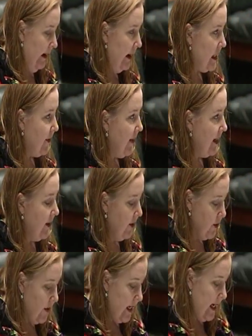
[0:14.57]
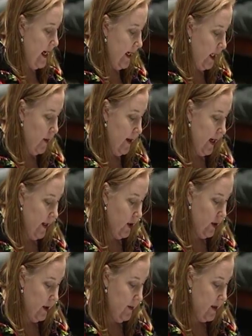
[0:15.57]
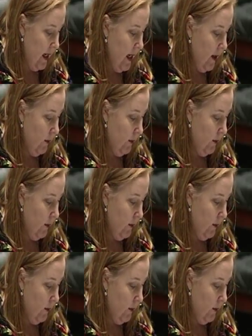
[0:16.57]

has funded 3 incubator cribs,